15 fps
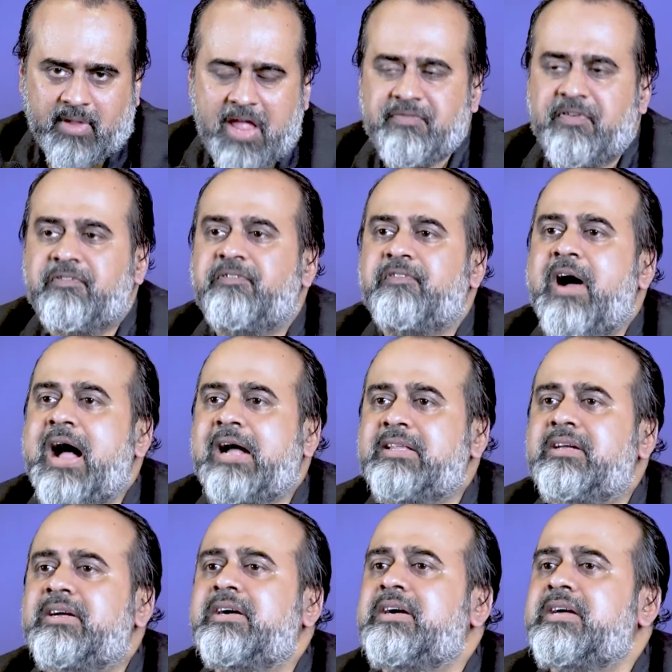If a
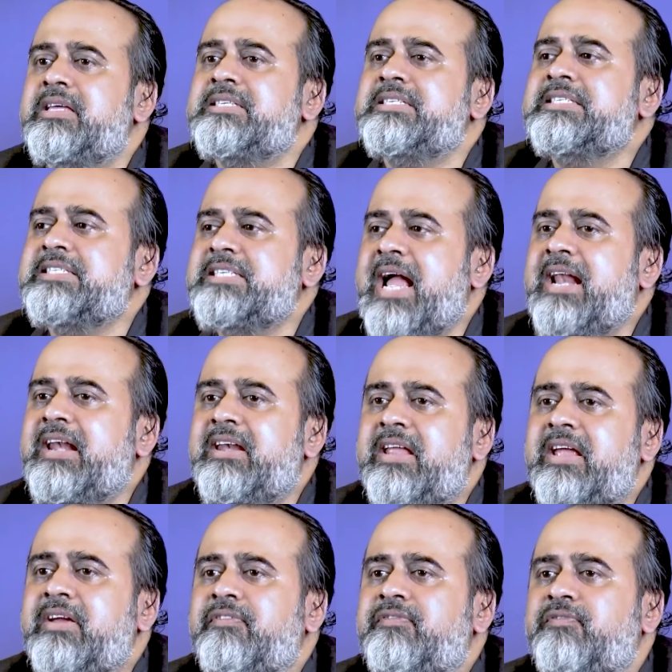father is
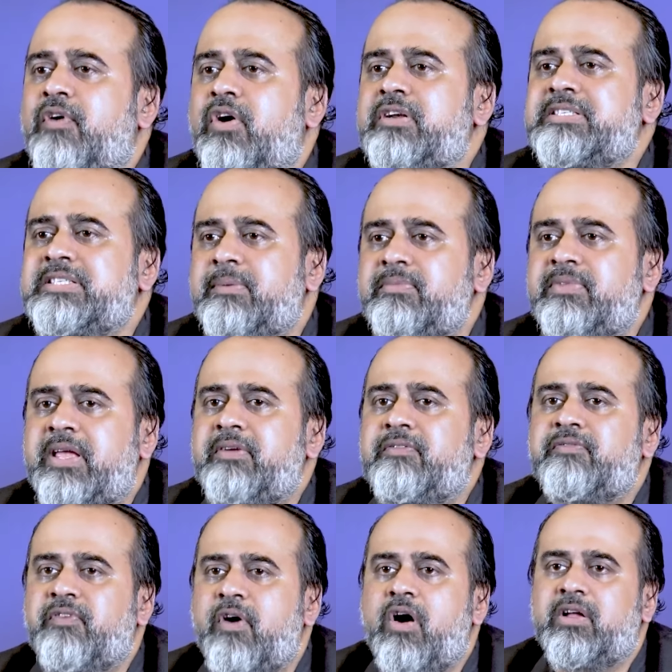standing for something
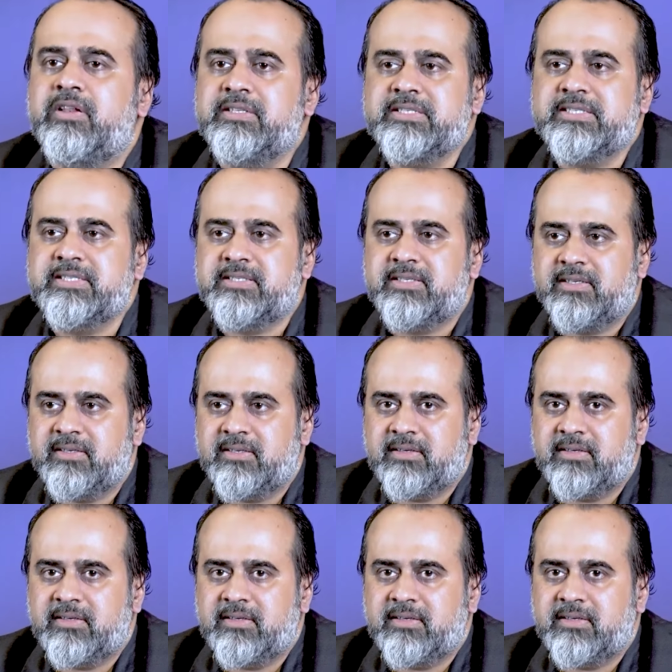false,